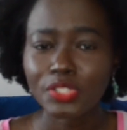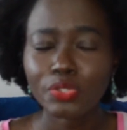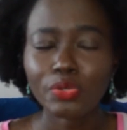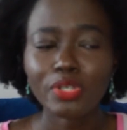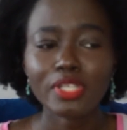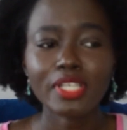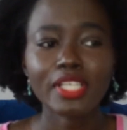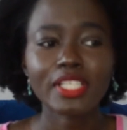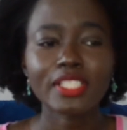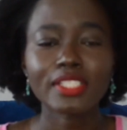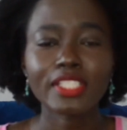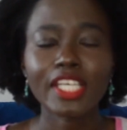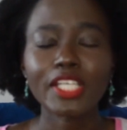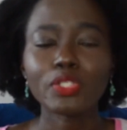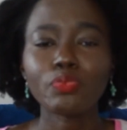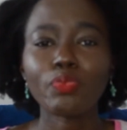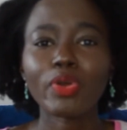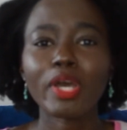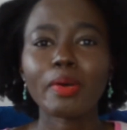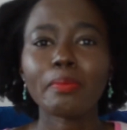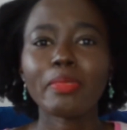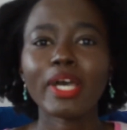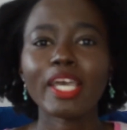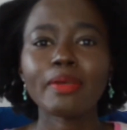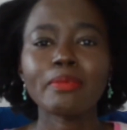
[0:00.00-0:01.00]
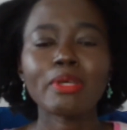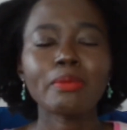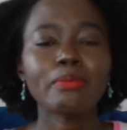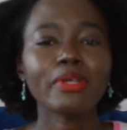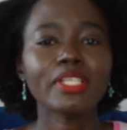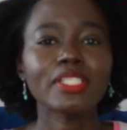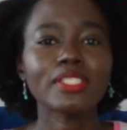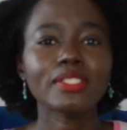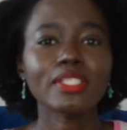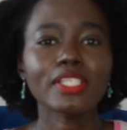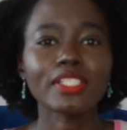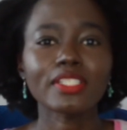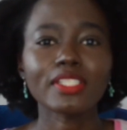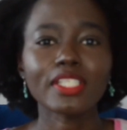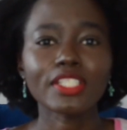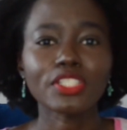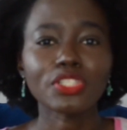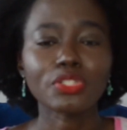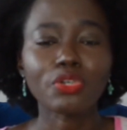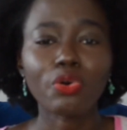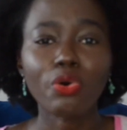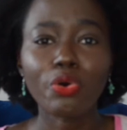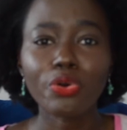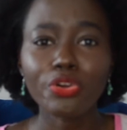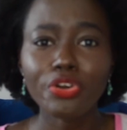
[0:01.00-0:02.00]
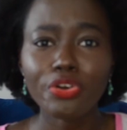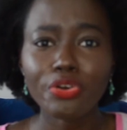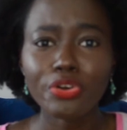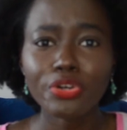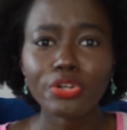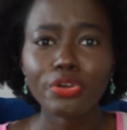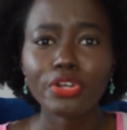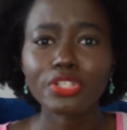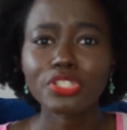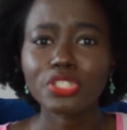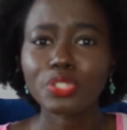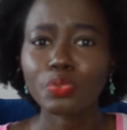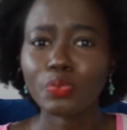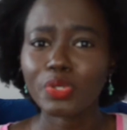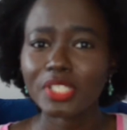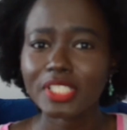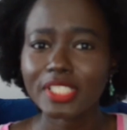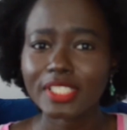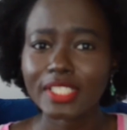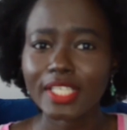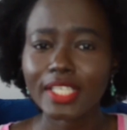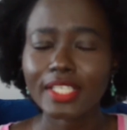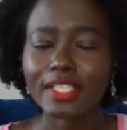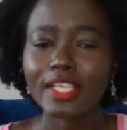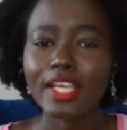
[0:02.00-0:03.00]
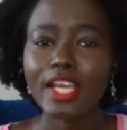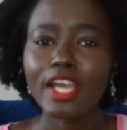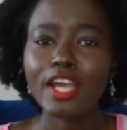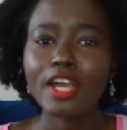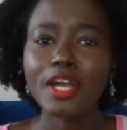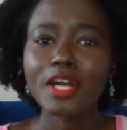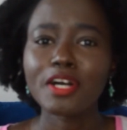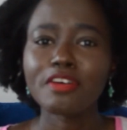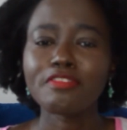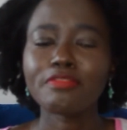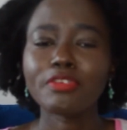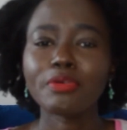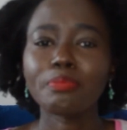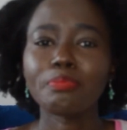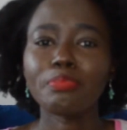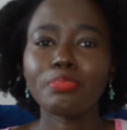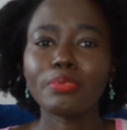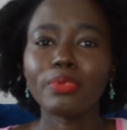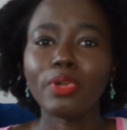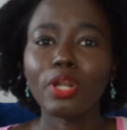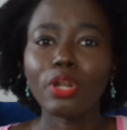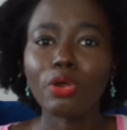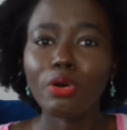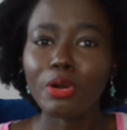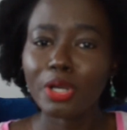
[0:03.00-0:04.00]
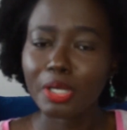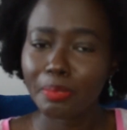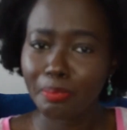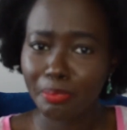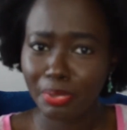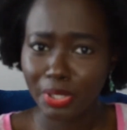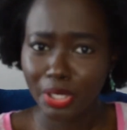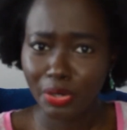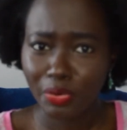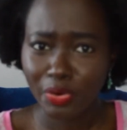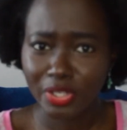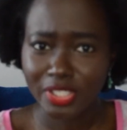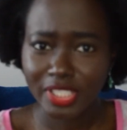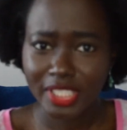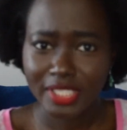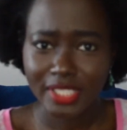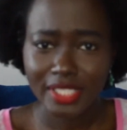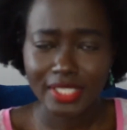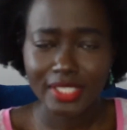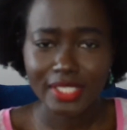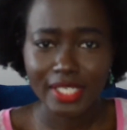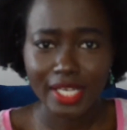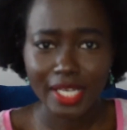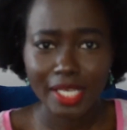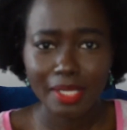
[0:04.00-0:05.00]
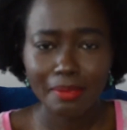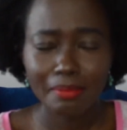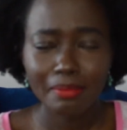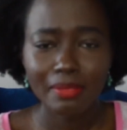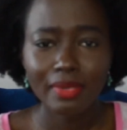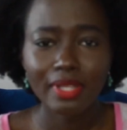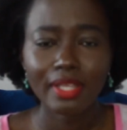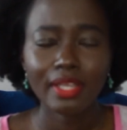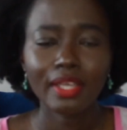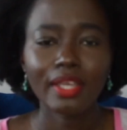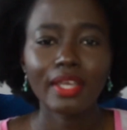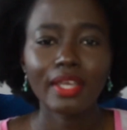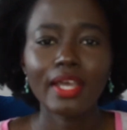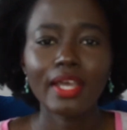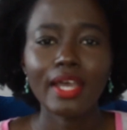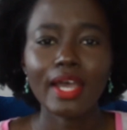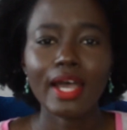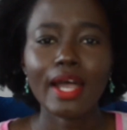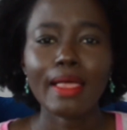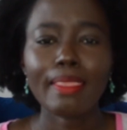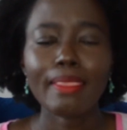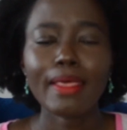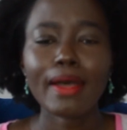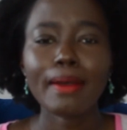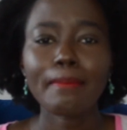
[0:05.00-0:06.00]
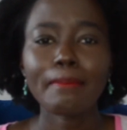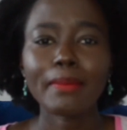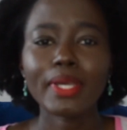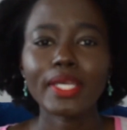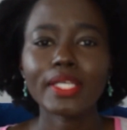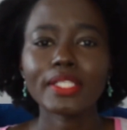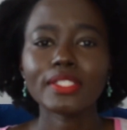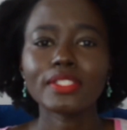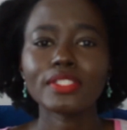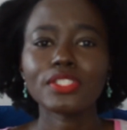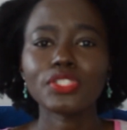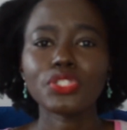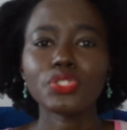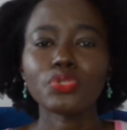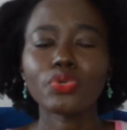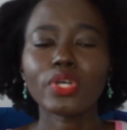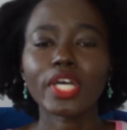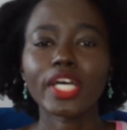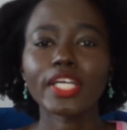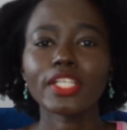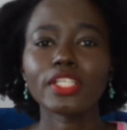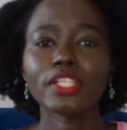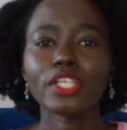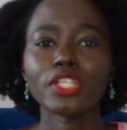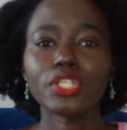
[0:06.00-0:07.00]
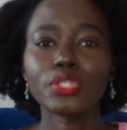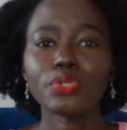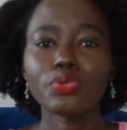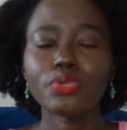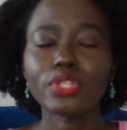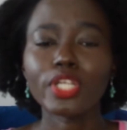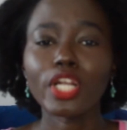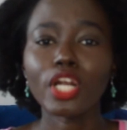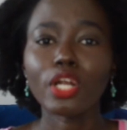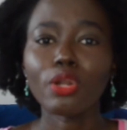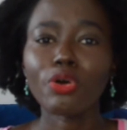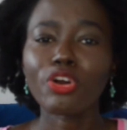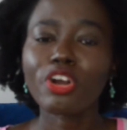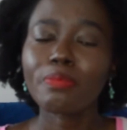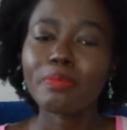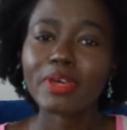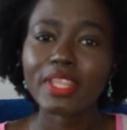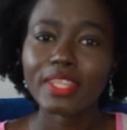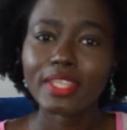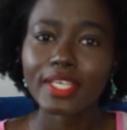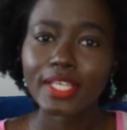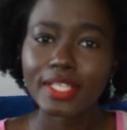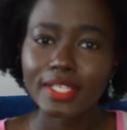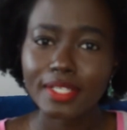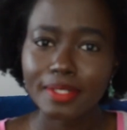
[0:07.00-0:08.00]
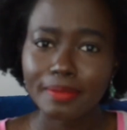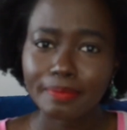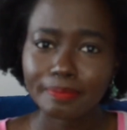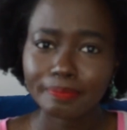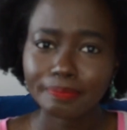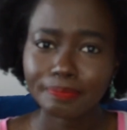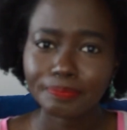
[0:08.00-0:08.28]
So in a state whereby maybe it's cornrowed or it's twisted for long periods at a time. And that means you can do the lock method.